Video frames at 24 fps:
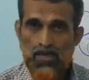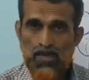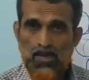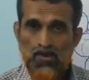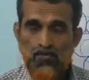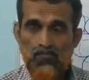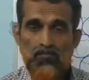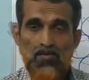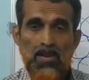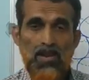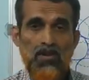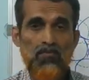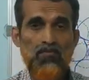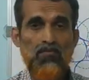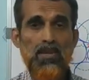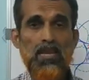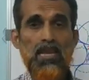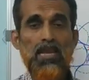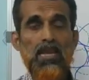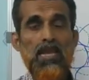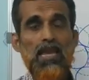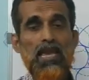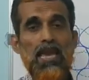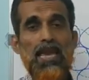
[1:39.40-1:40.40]
when
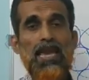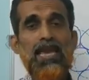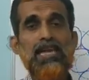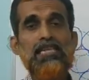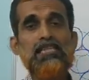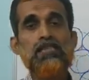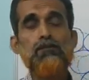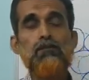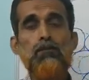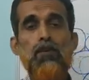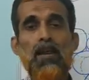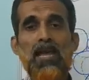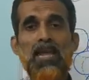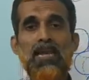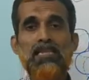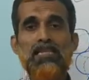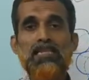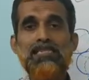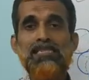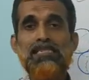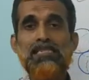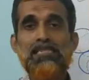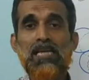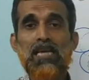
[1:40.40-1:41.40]
we explain
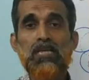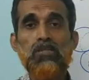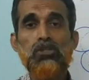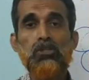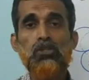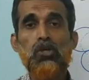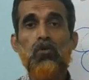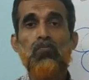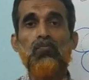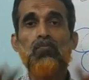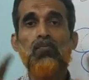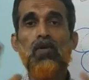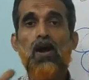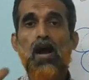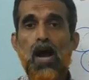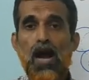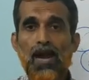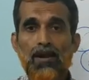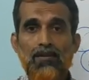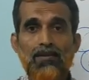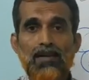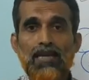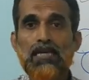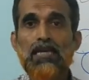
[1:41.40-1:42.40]
the structure of
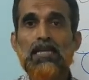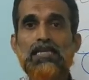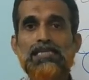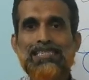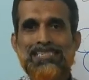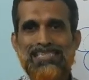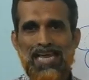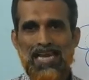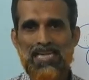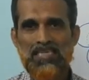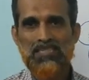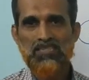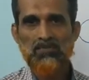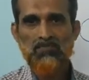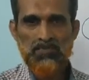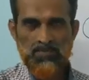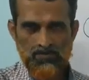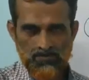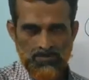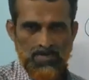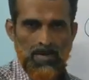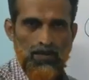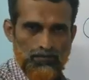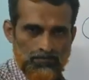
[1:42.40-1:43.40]
ionic crystals,
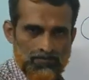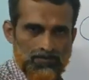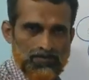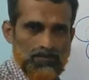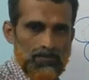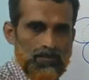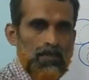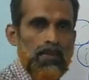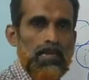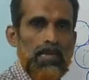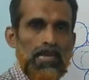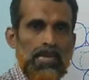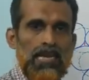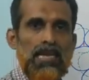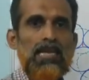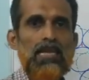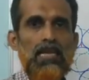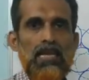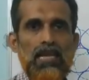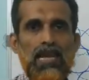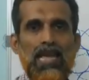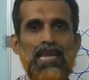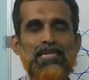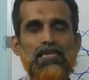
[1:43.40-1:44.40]
which comes
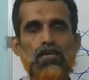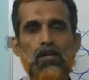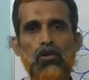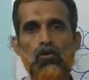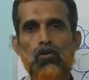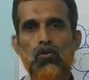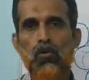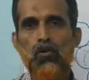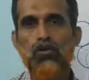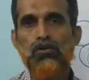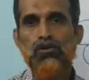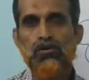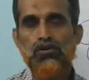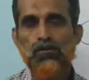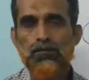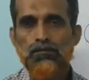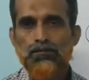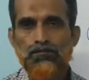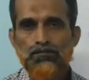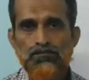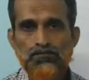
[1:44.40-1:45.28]
in later course,